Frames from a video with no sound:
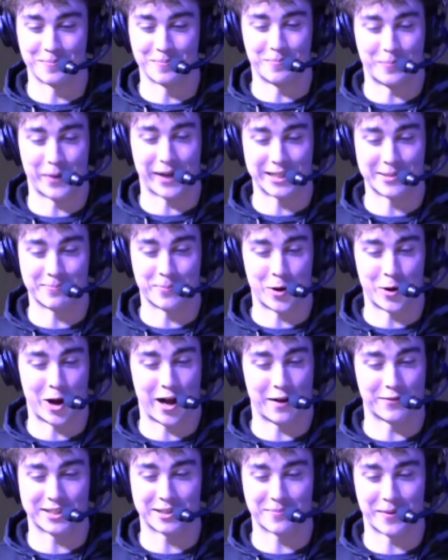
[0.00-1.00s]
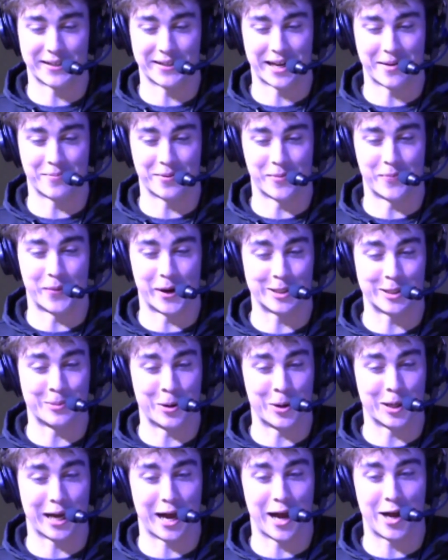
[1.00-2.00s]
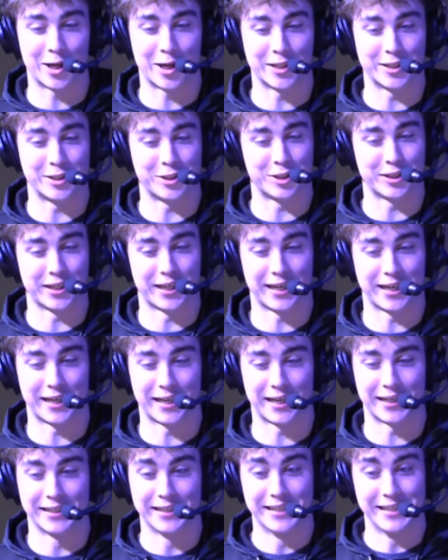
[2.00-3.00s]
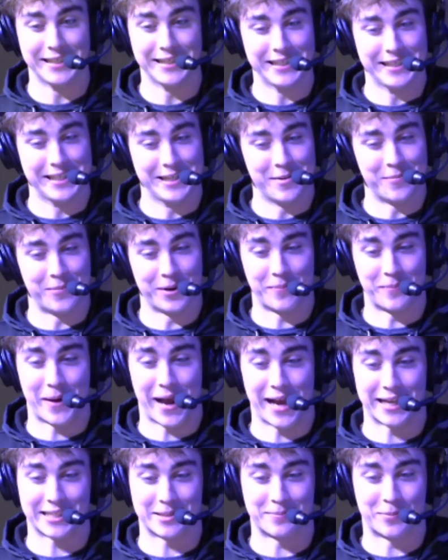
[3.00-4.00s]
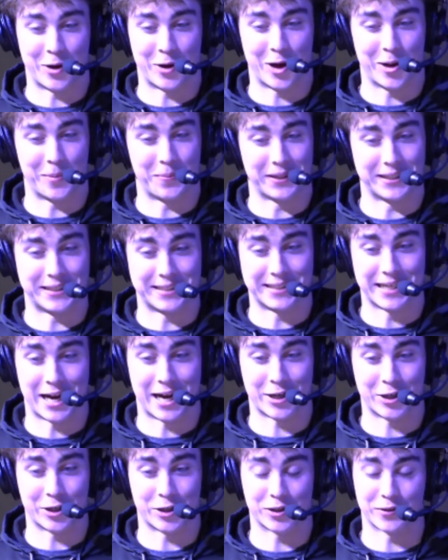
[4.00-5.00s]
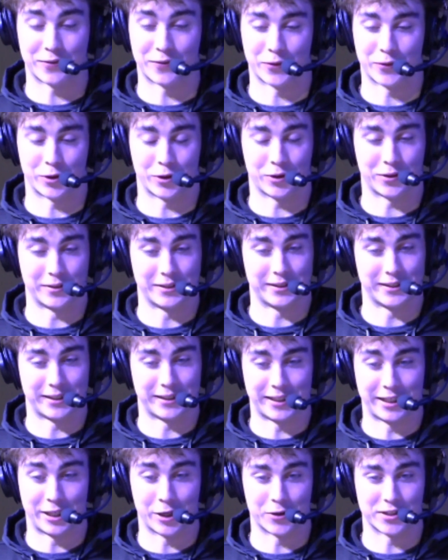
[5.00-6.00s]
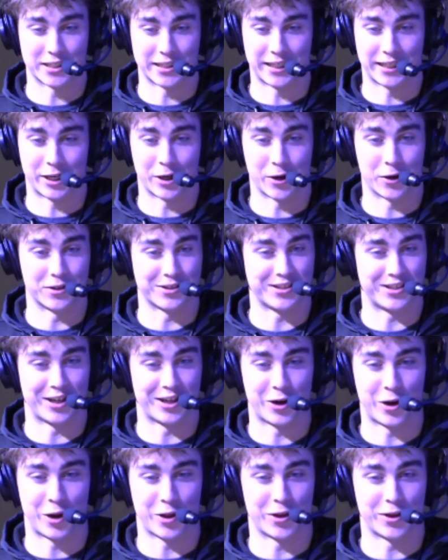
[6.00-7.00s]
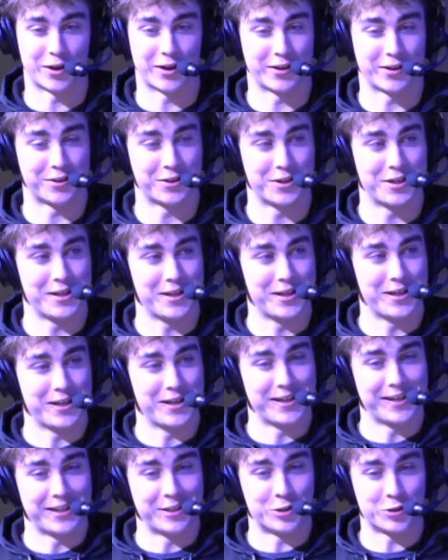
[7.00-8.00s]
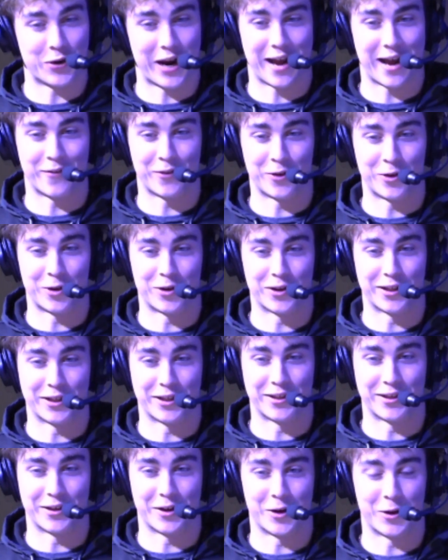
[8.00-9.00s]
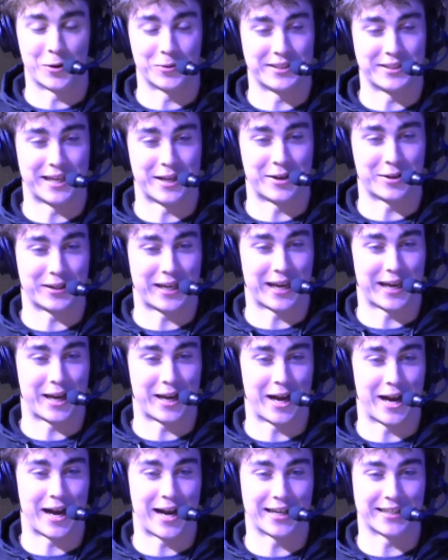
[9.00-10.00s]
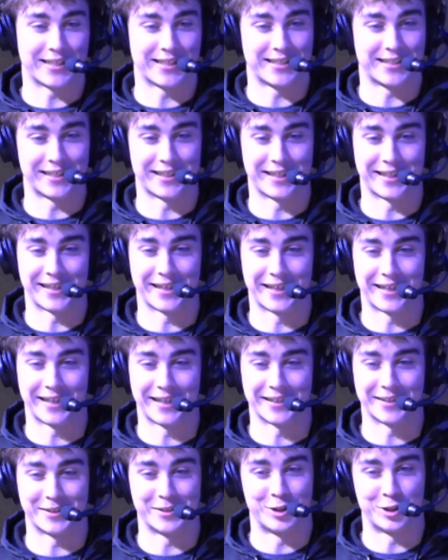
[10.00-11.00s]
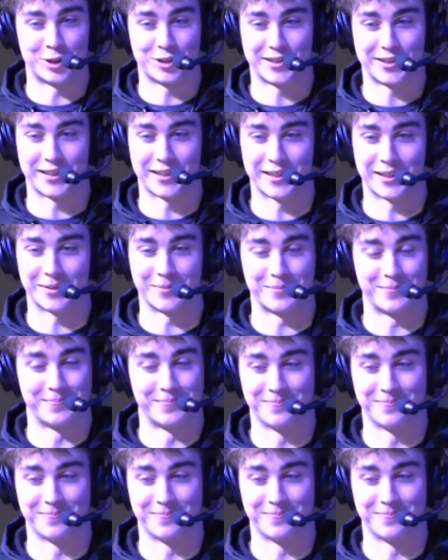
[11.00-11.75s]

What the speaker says: baseball. Obviously, my dad played baseball in college. Played basketball, played soccer for years and years. Done all the travel and hotel chaos and just the